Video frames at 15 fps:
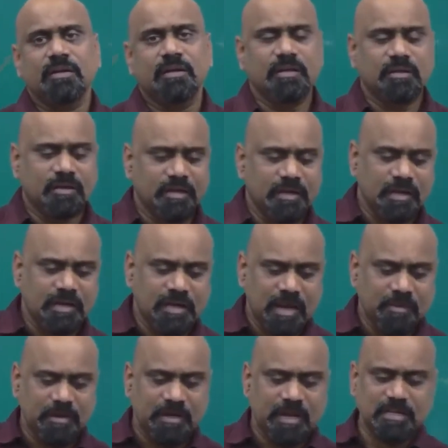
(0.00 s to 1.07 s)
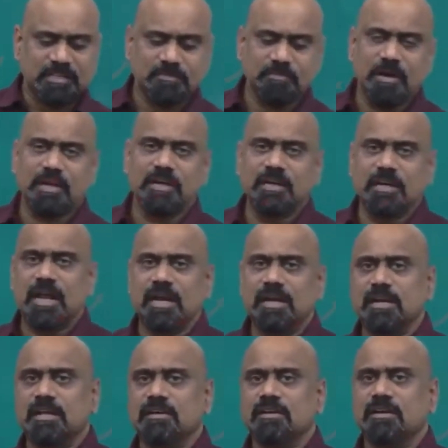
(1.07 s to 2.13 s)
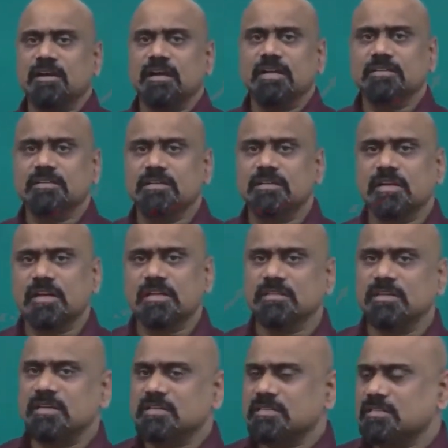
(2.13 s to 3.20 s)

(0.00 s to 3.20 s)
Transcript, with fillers: In the daytime it expands, in night it contracts, contraction and